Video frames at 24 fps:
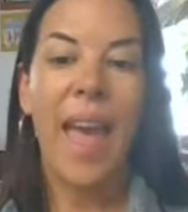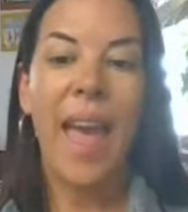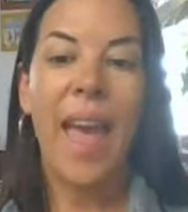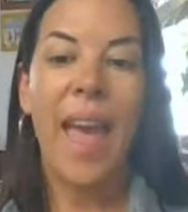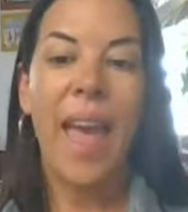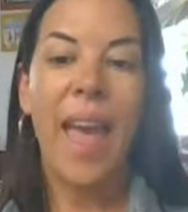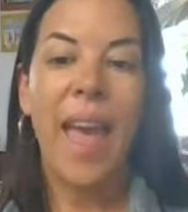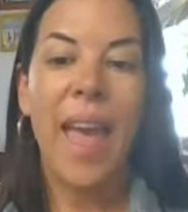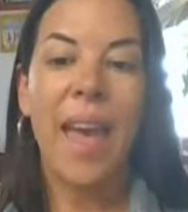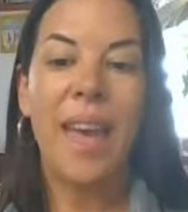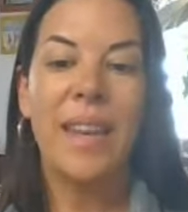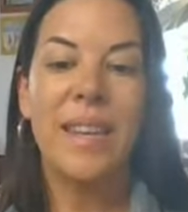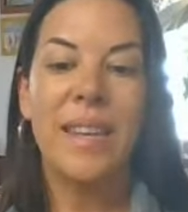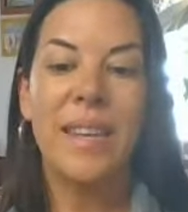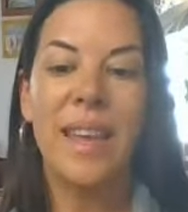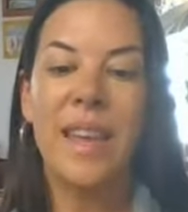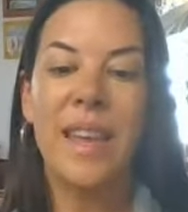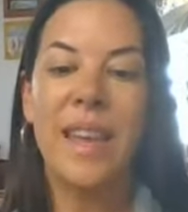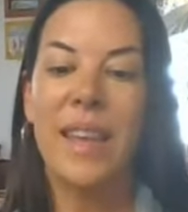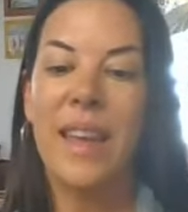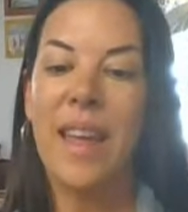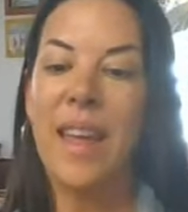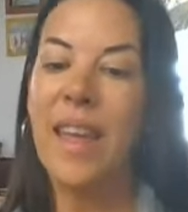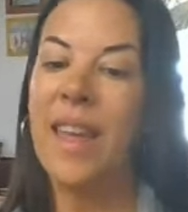and
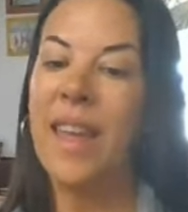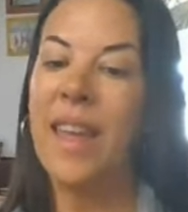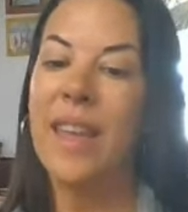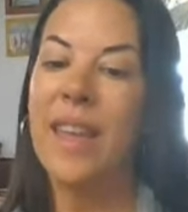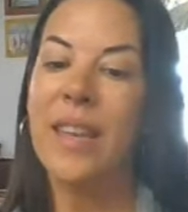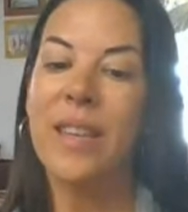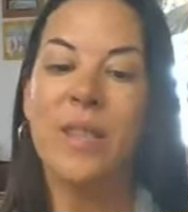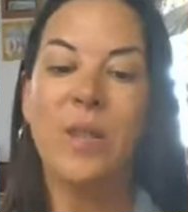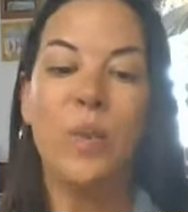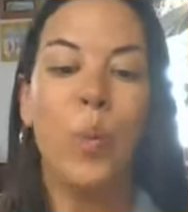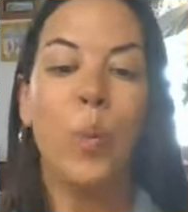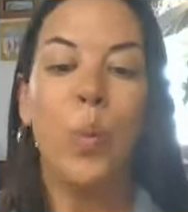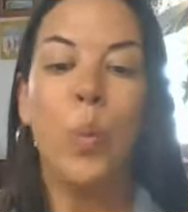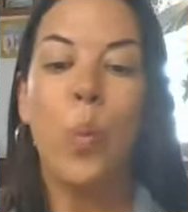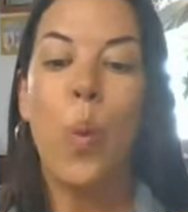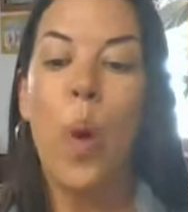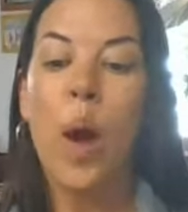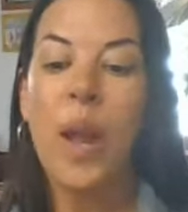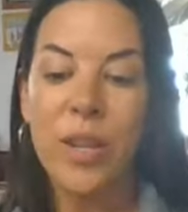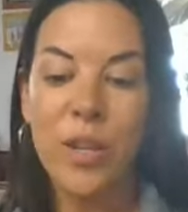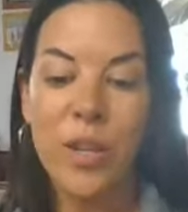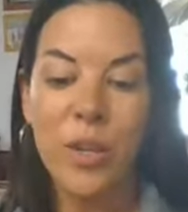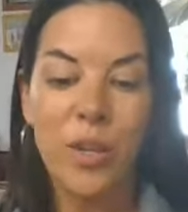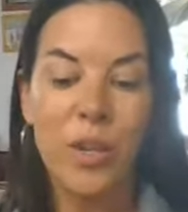it is
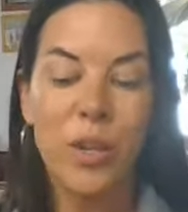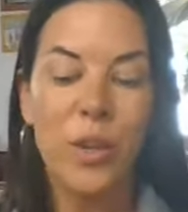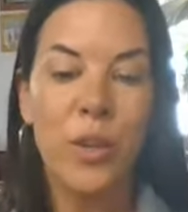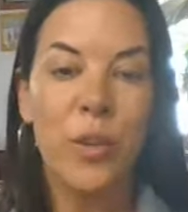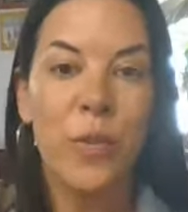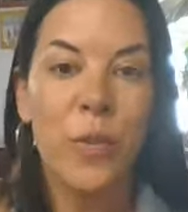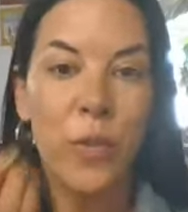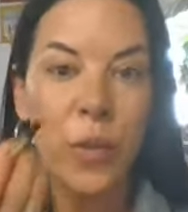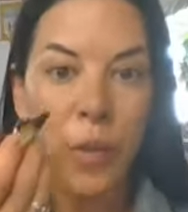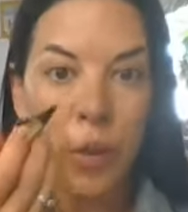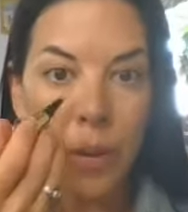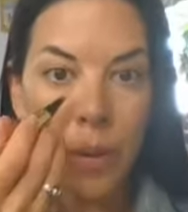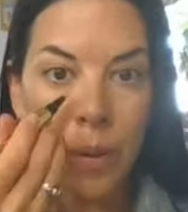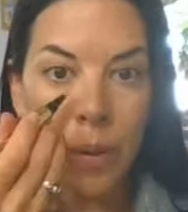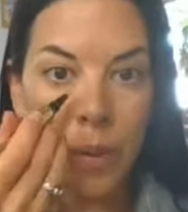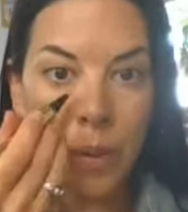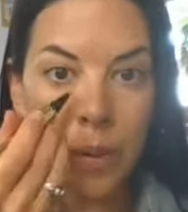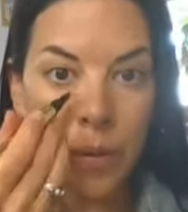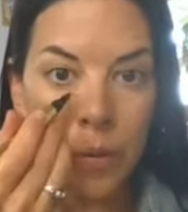wonderful.